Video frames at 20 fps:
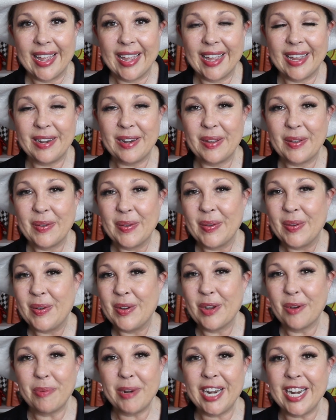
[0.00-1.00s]
And
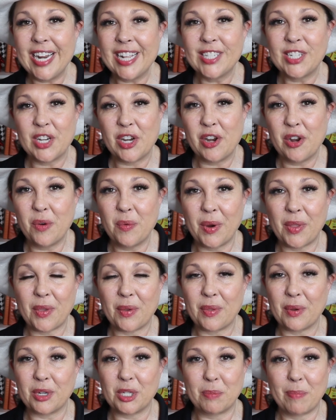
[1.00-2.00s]
nobody needs to know
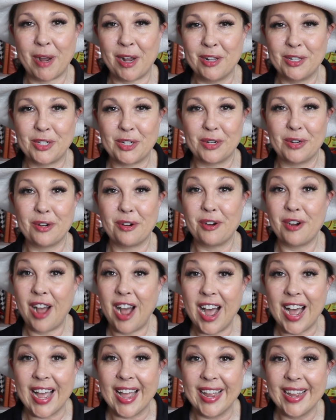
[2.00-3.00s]
whether they're sponsored or
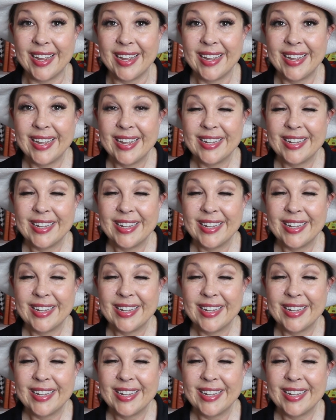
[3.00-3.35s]
not.